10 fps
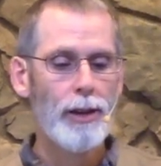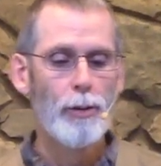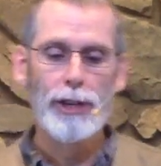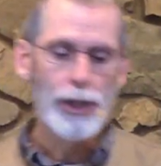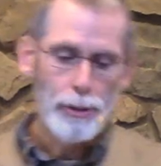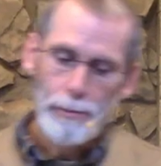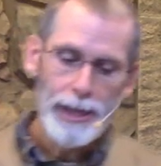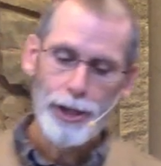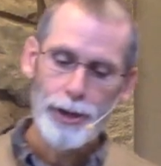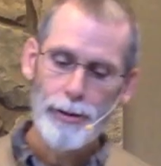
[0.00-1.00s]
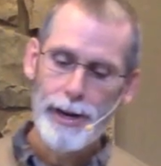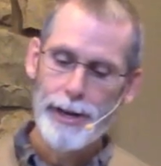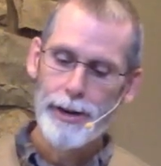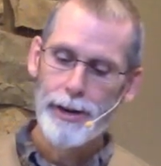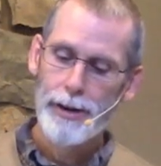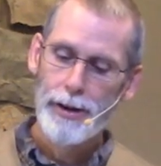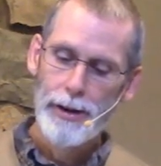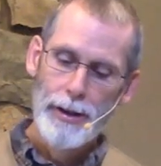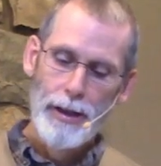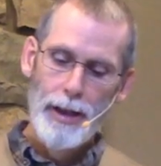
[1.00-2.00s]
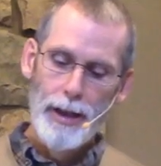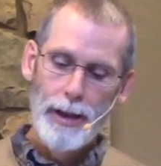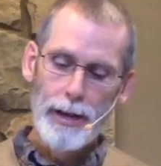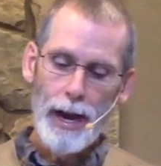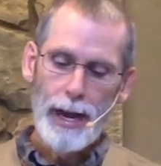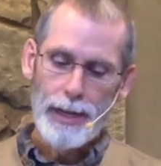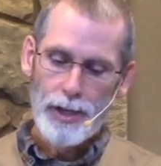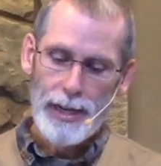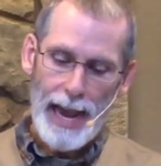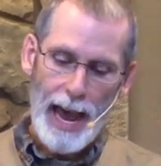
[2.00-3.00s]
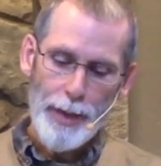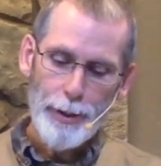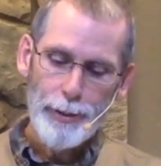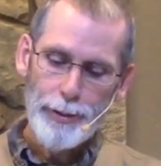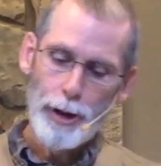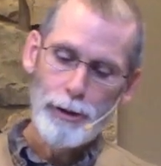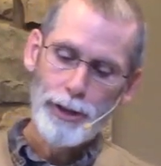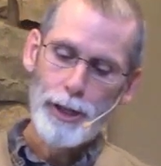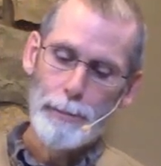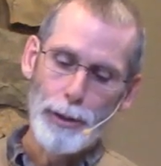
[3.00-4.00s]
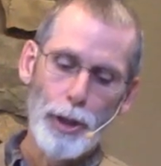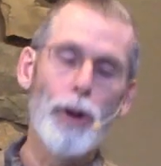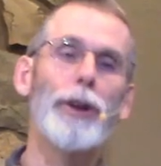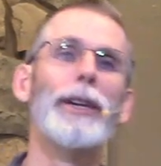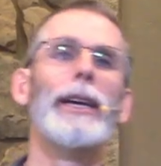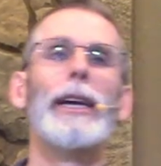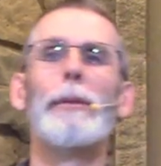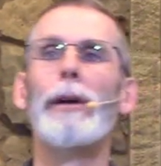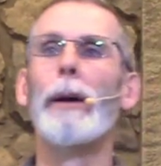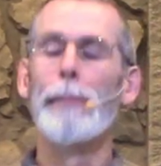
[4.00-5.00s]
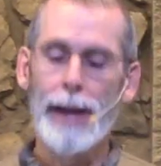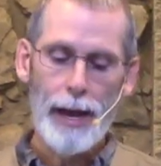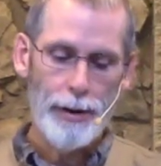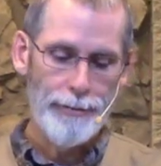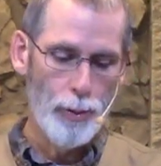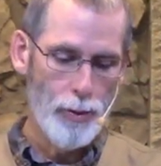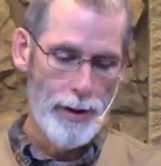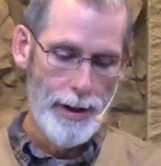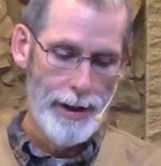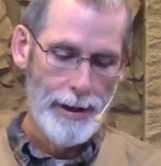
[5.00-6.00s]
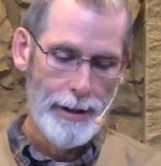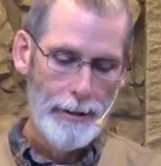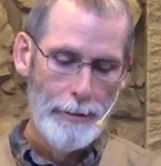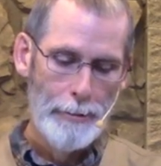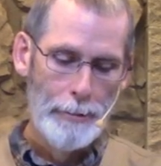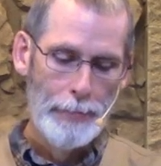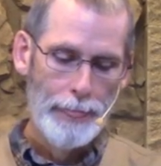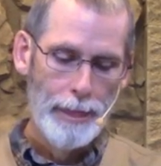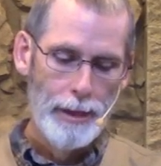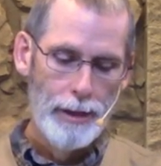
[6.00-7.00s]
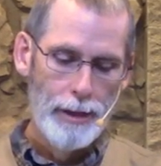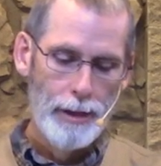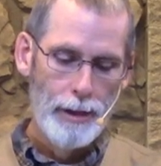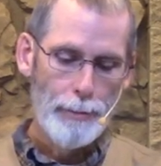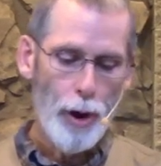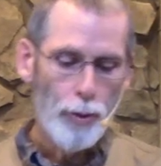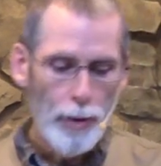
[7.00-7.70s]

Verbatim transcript: which is much greater, God has gathered those that belong to Him up and out of the way. Paul